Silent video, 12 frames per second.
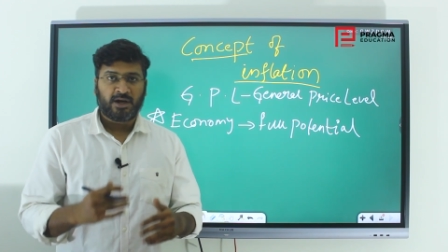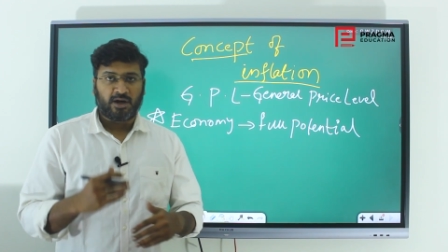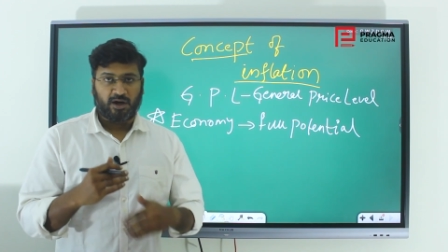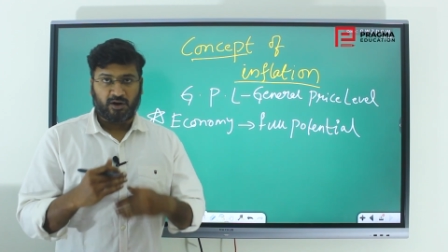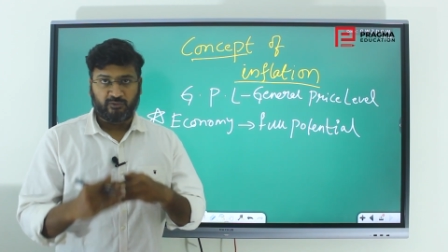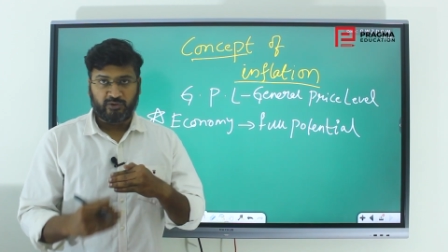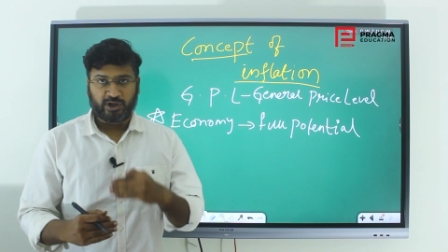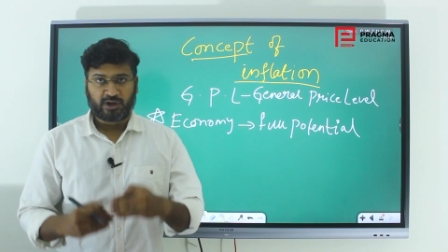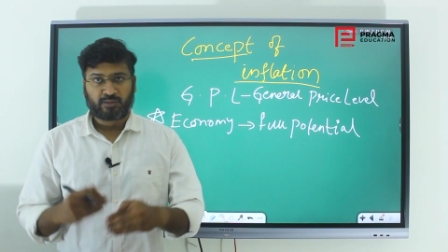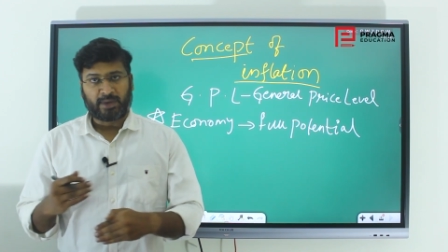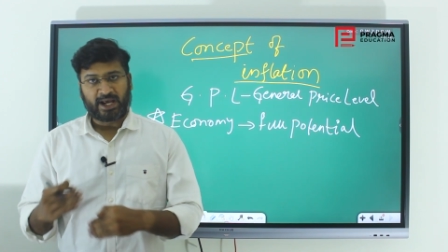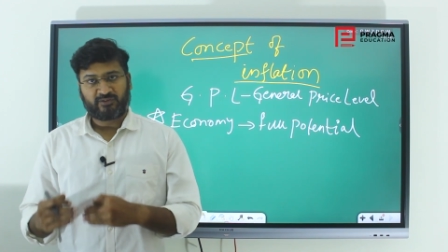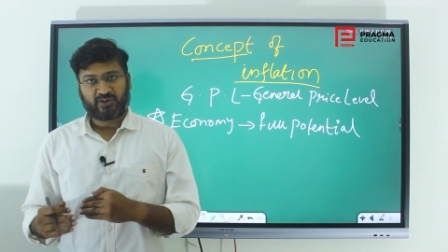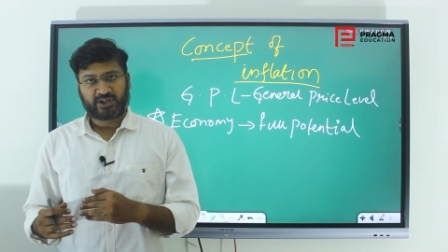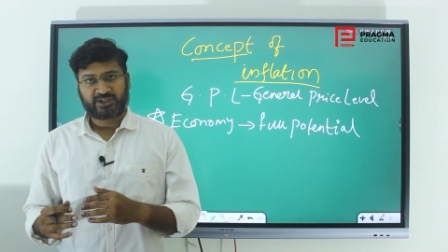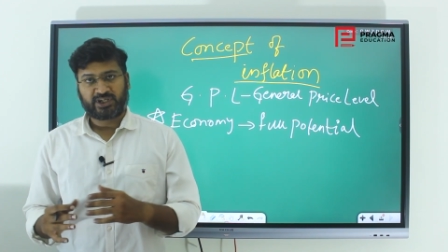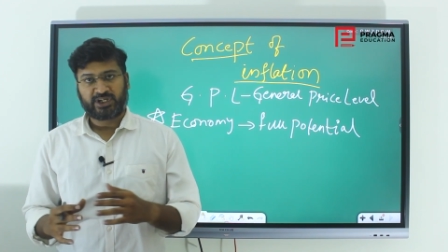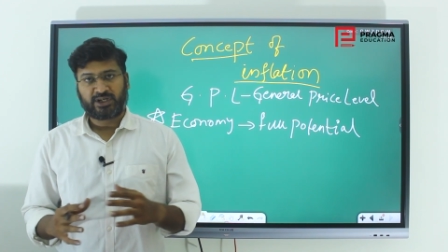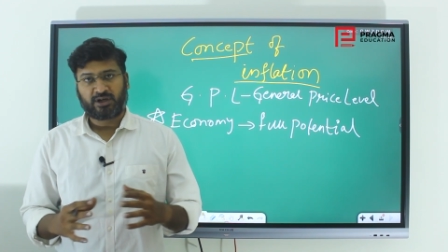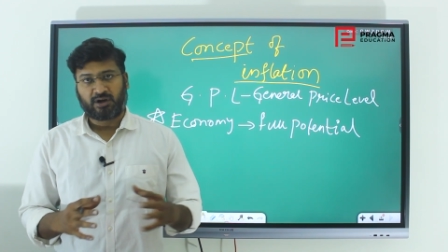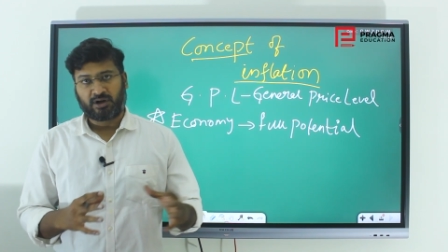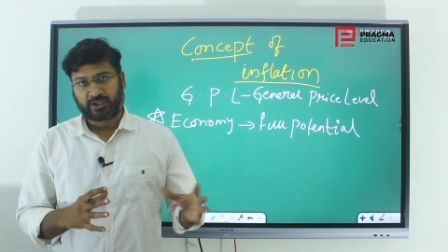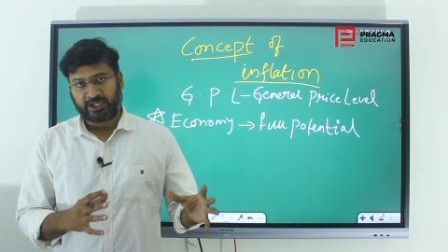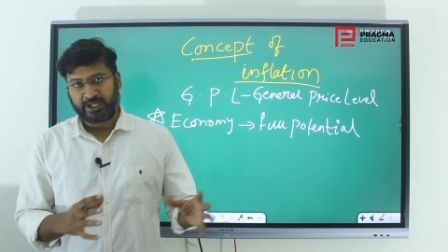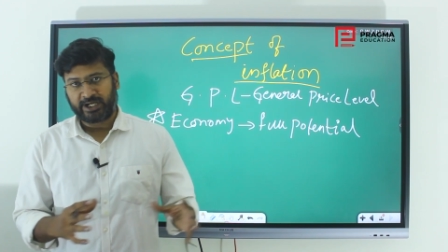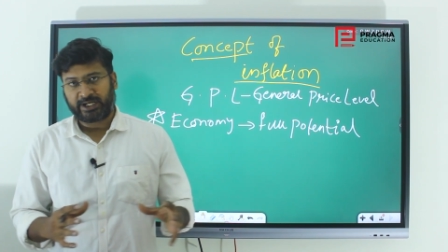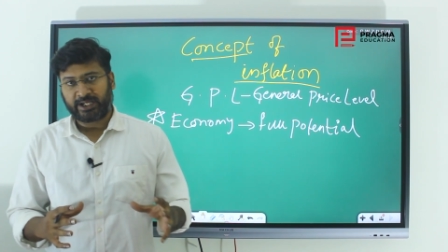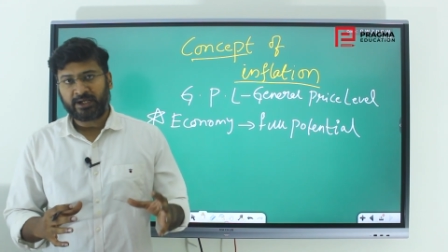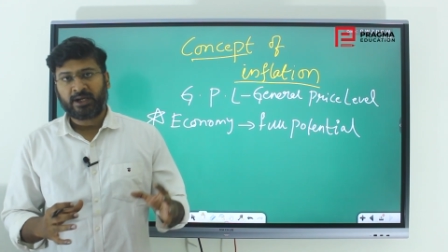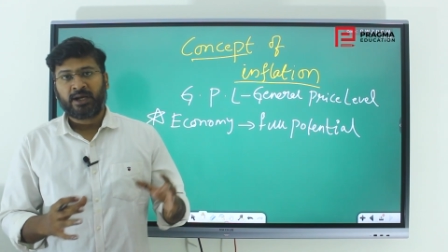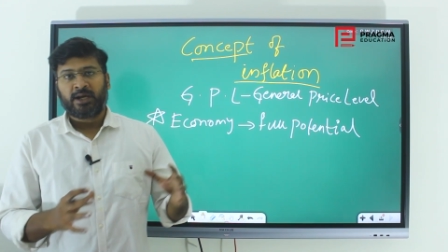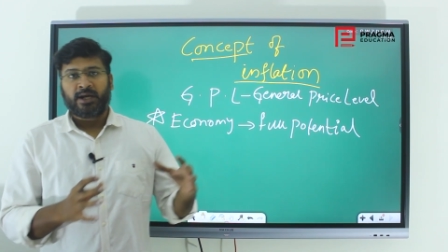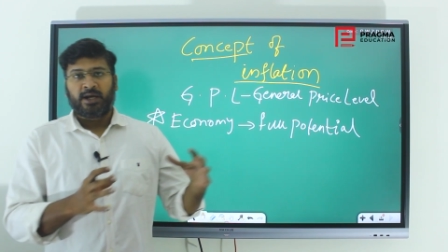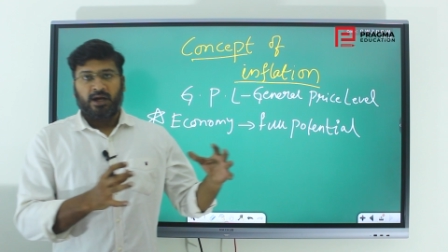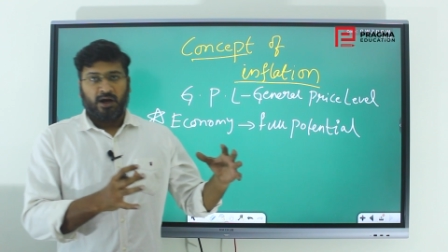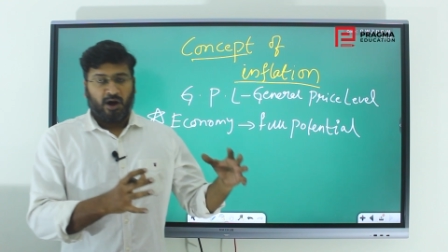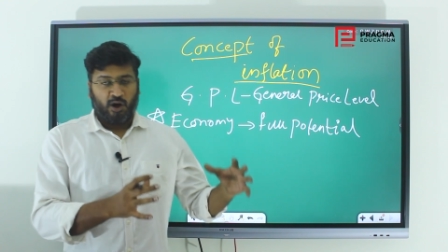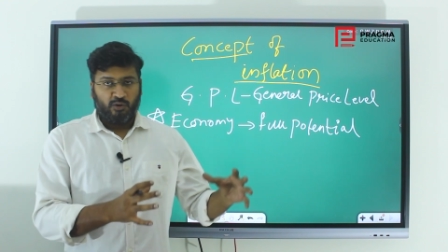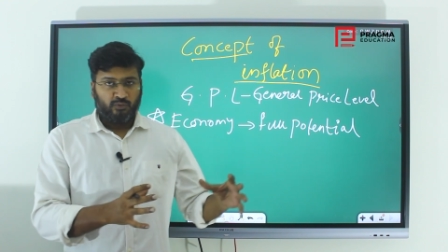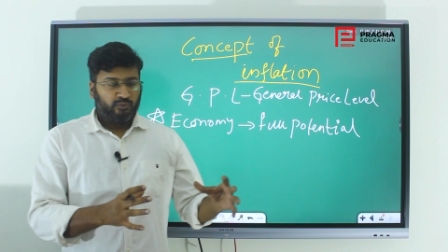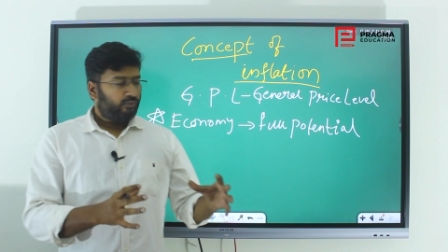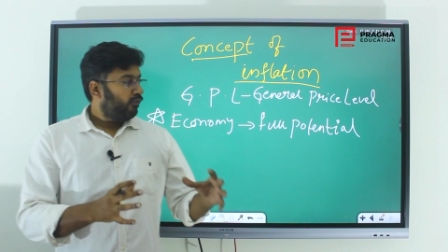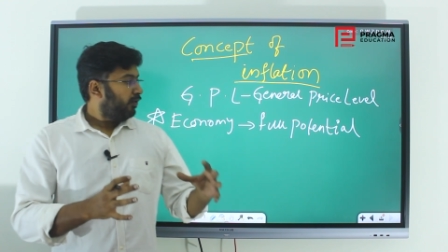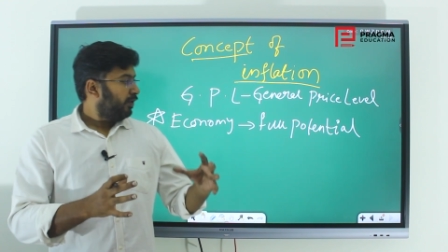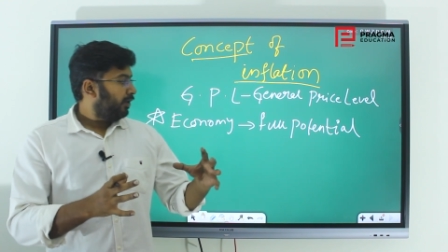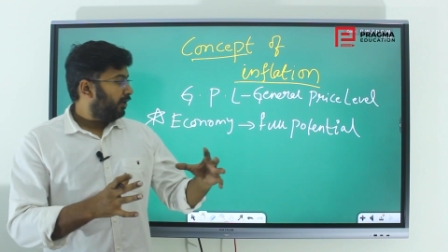how we are manufacturing or creating, how